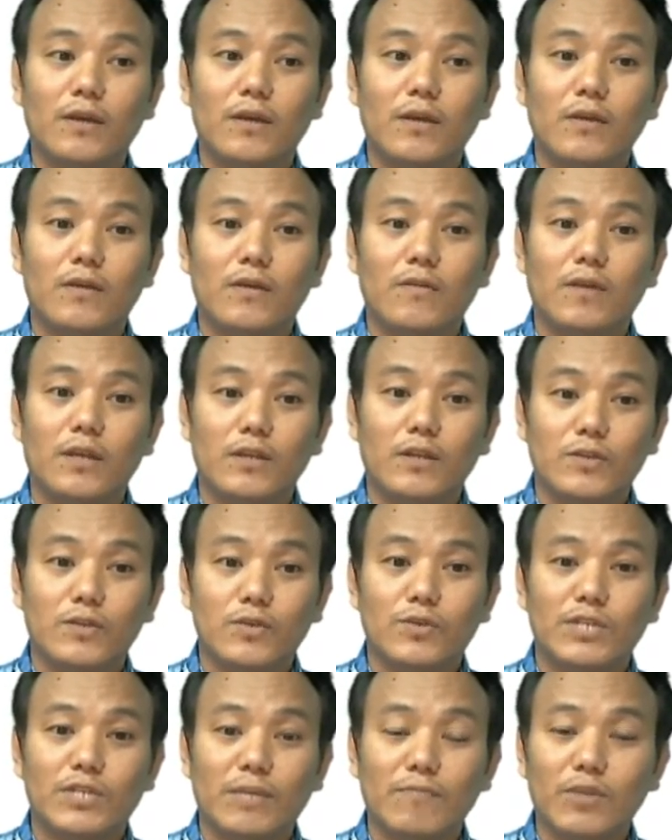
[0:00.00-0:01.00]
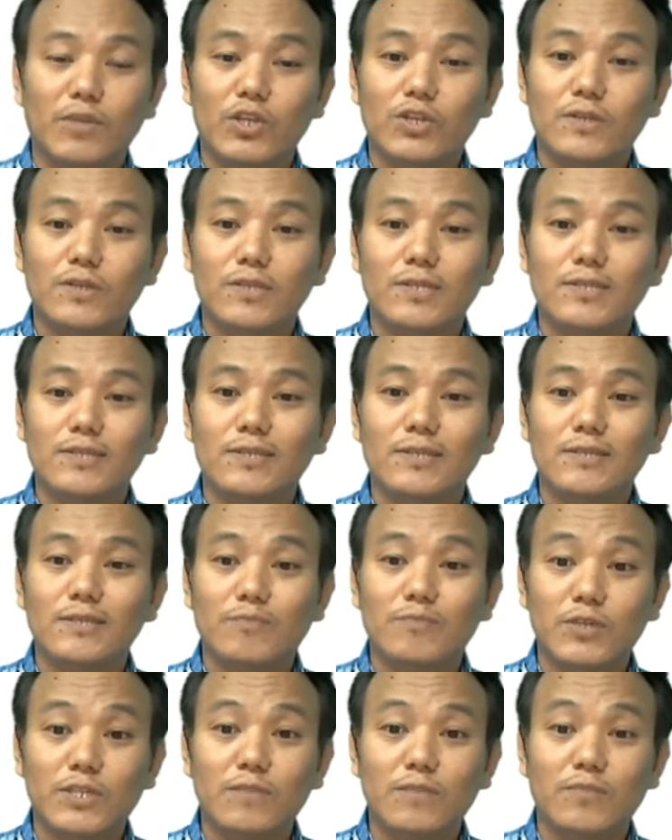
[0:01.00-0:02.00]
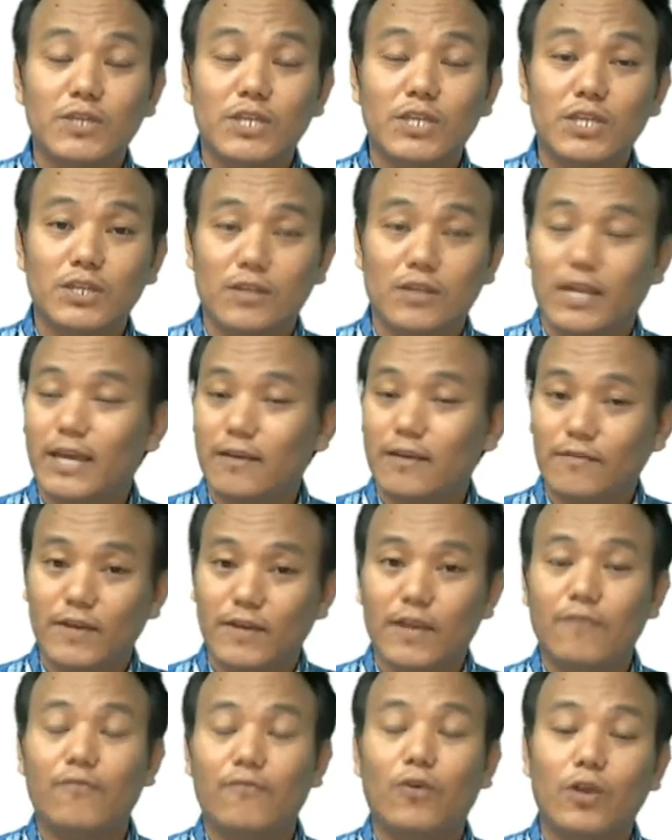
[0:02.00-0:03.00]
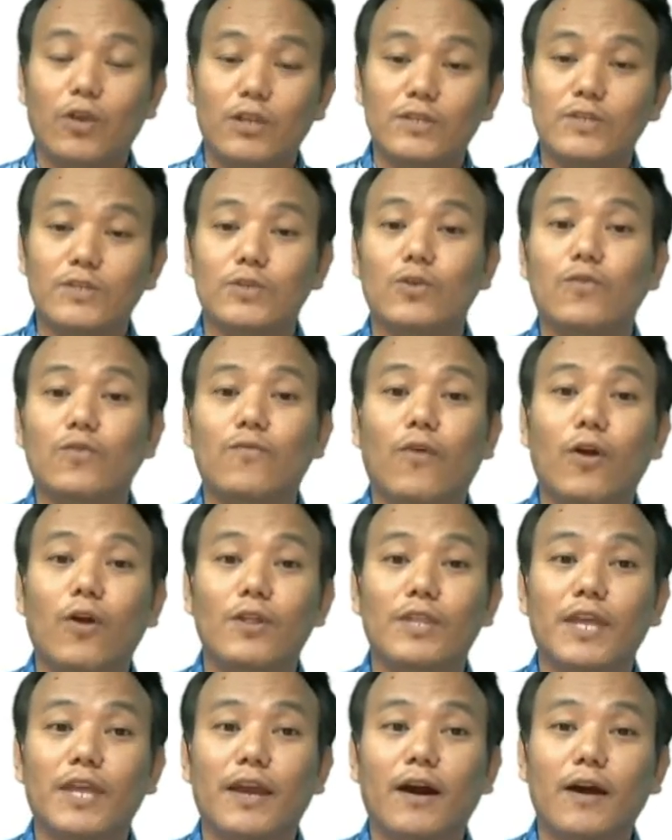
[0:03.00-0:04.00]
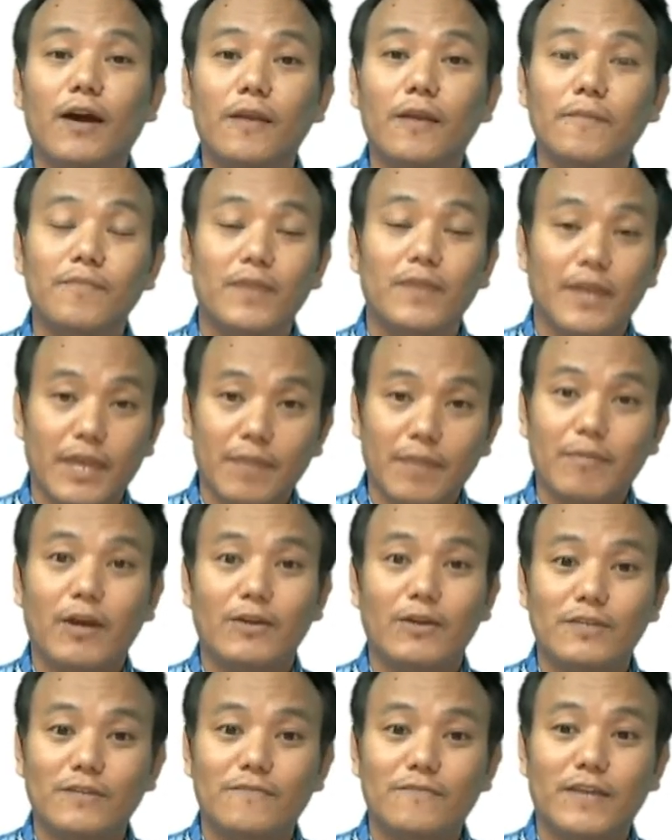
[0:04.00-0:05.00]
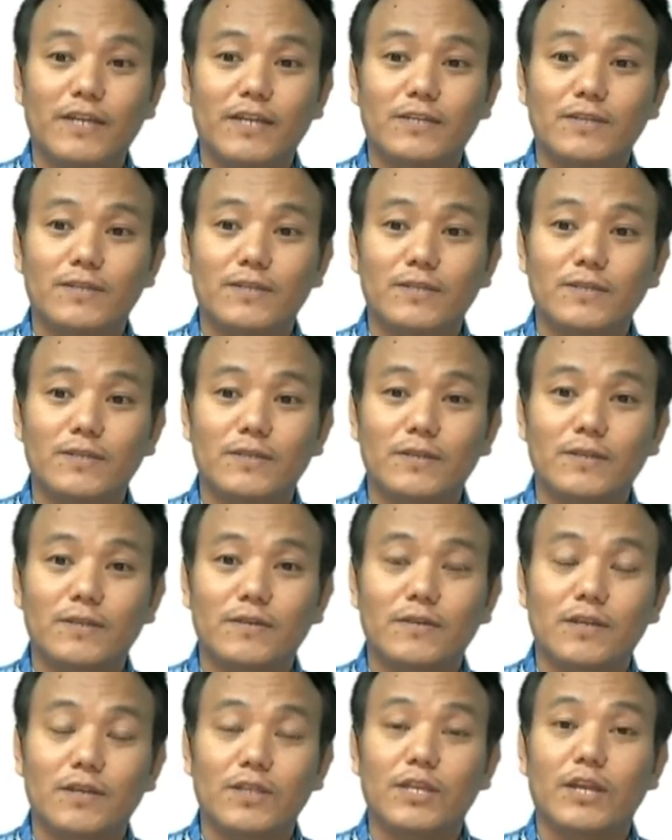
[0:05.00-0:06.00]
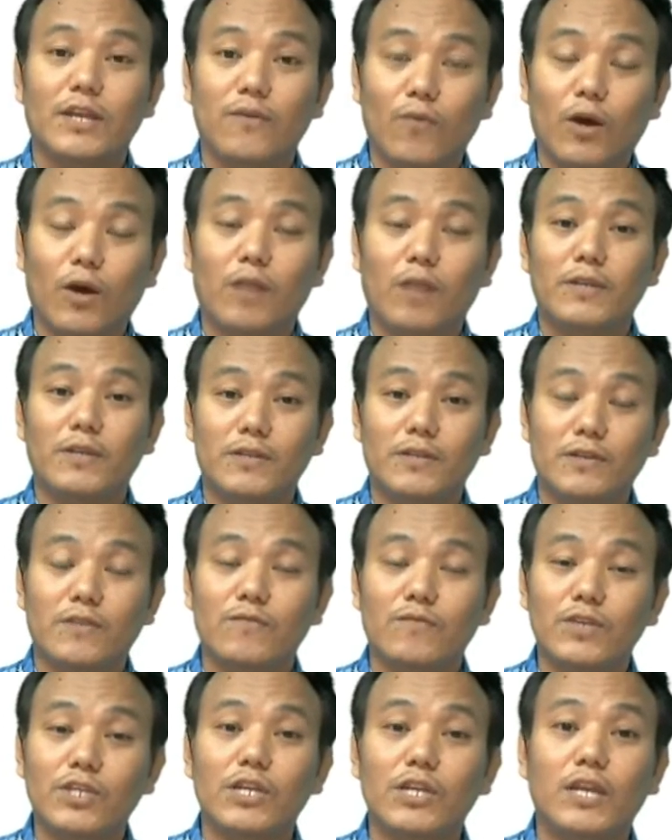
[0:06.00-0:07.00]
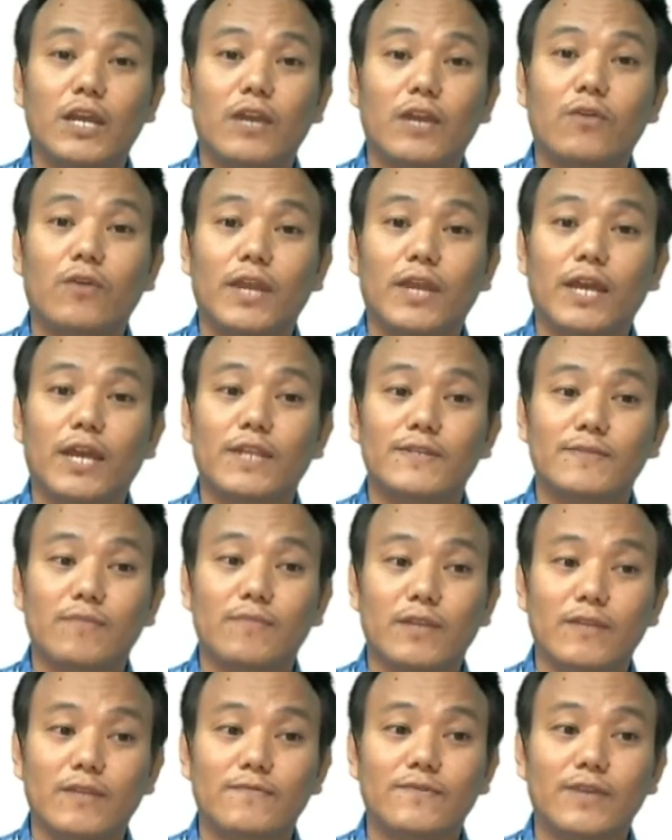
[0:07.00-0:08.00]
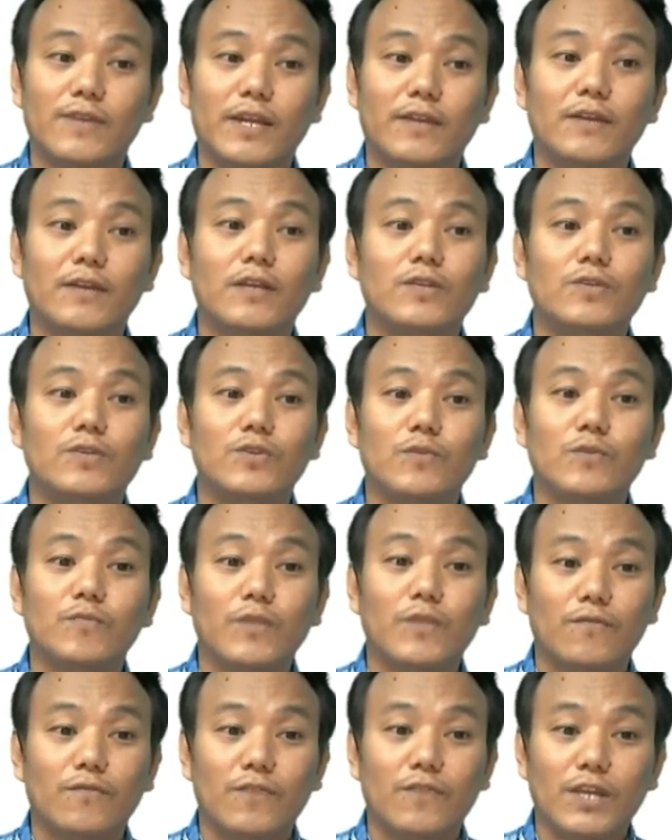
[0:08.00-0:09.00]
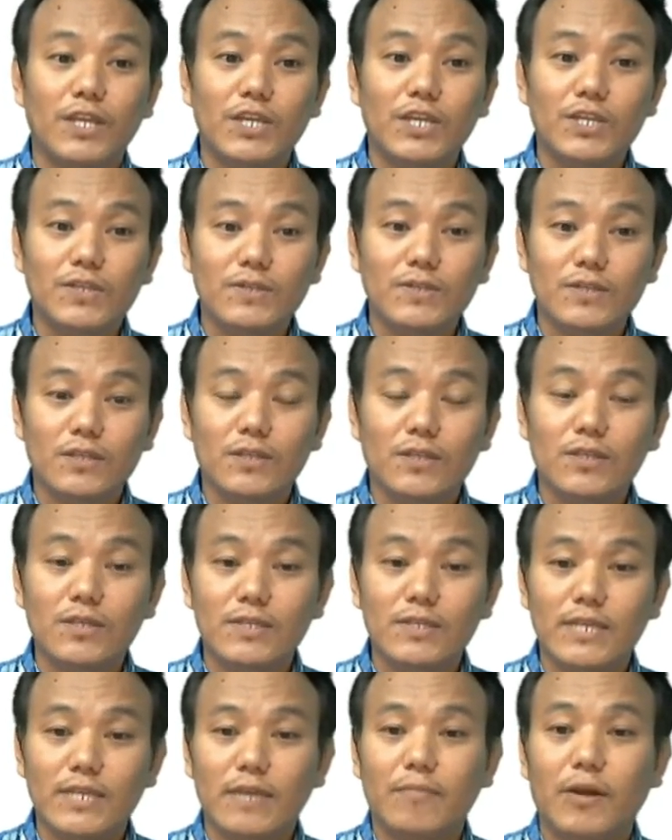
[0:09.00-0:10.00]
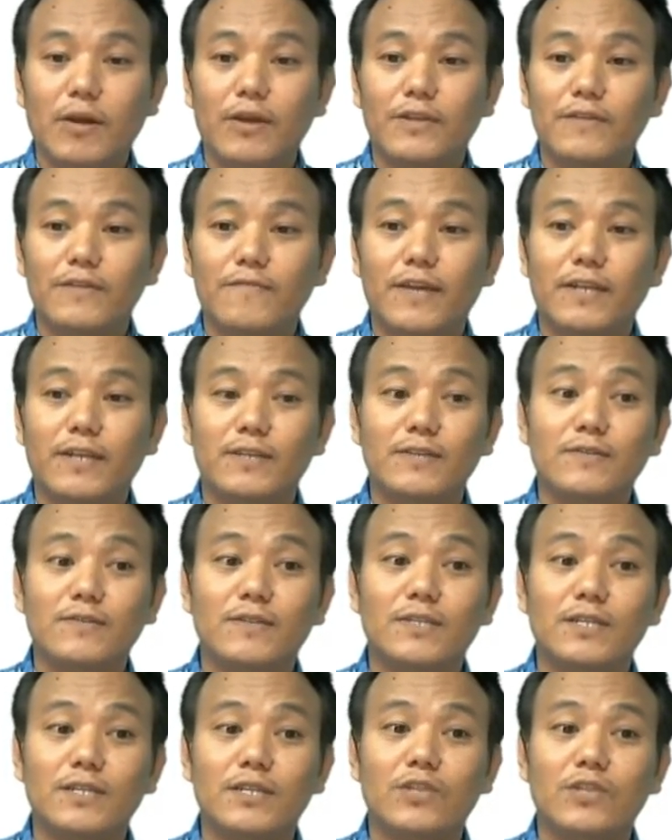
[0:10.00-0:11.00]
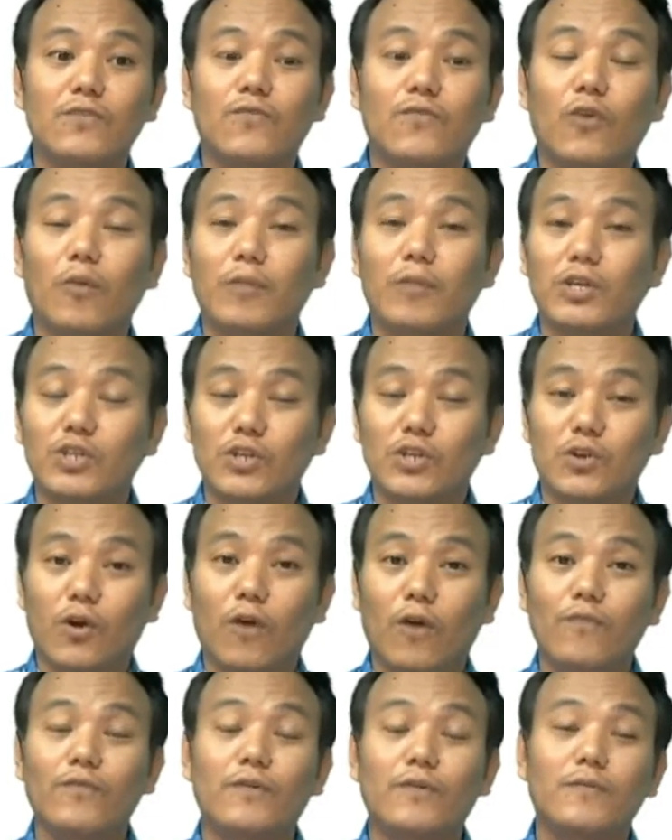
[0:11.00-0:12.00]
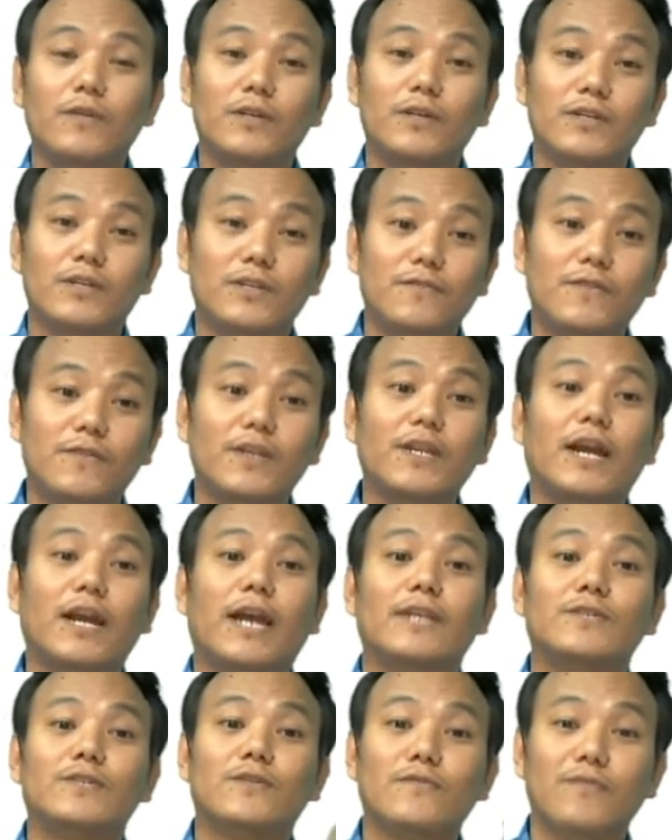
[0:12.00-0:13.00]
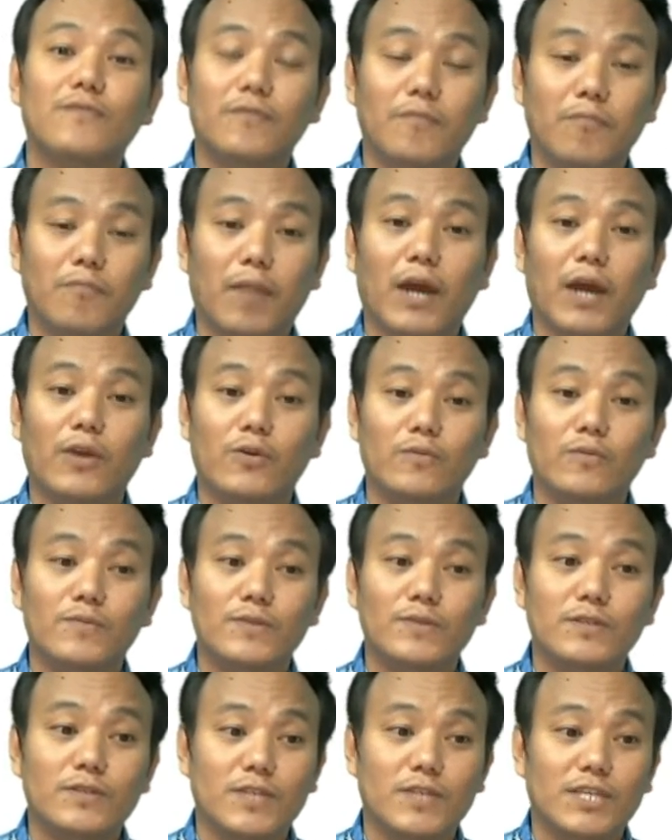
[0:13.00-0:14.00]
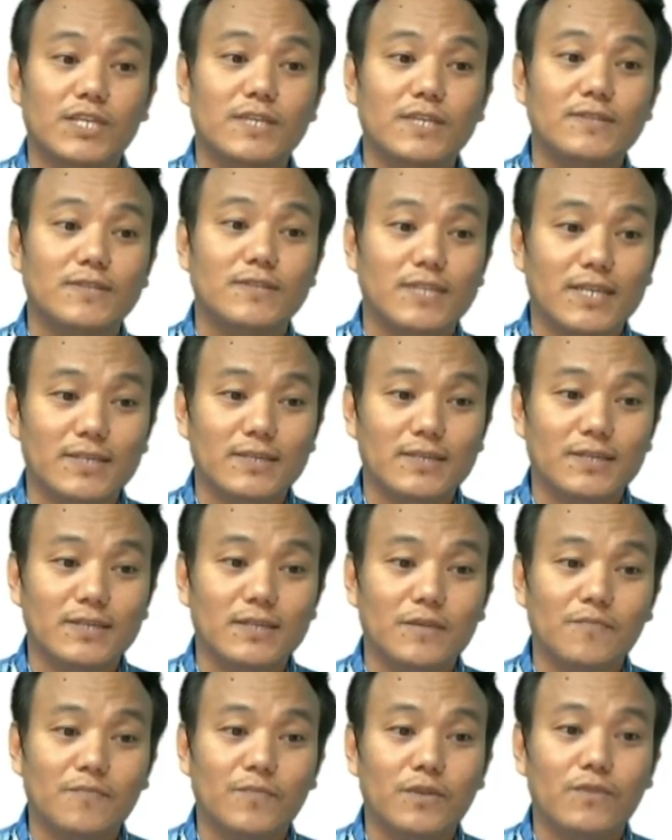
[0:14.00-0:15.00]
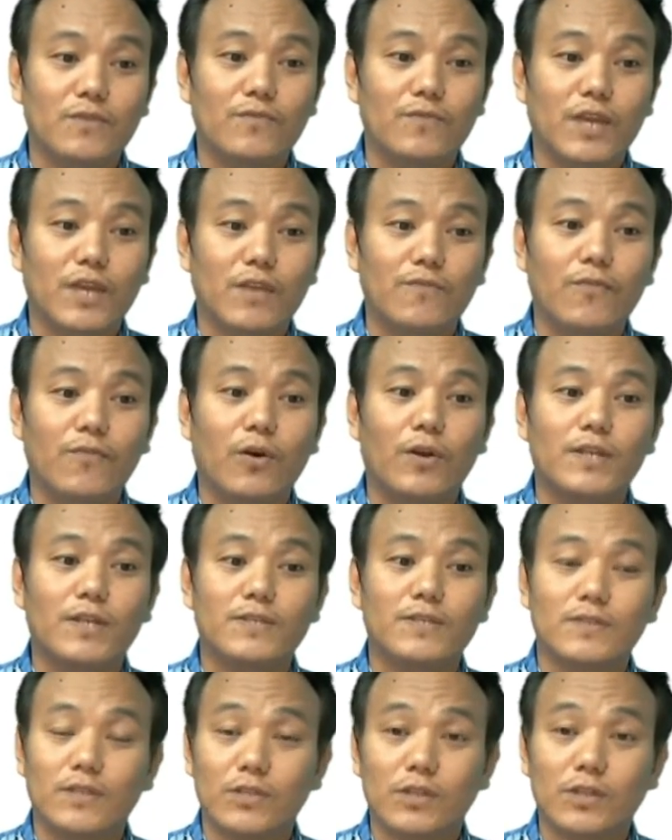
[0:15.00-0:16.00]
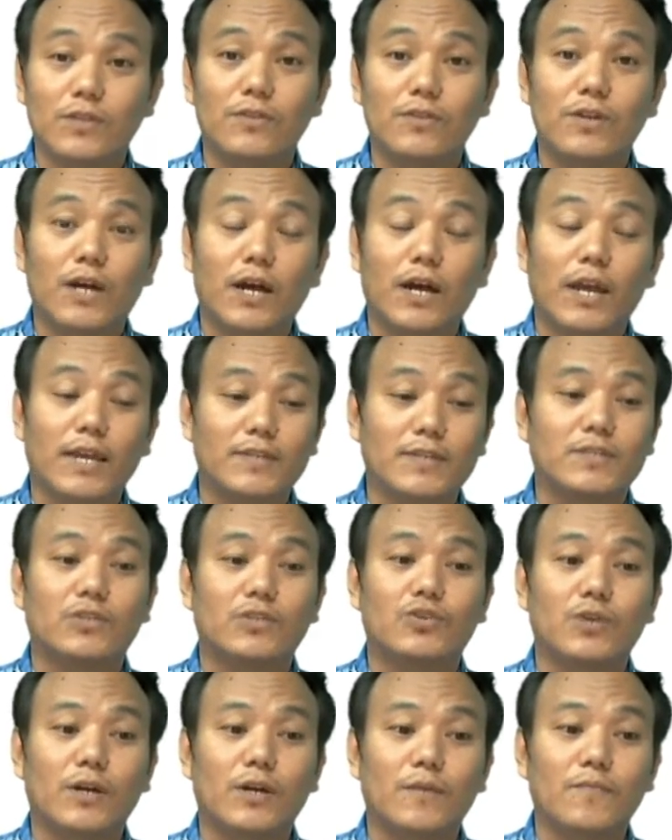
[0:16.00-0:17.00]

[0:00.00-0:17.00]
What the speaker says: Right. So temperature, seasons, precipitation like rainfall and snowfall, they are abiotic factors in the environment in which an organism lives, right? So variations in these abiotic factors result in the formation of different kinds of biomes such as desert, rainforest, tundra, etc.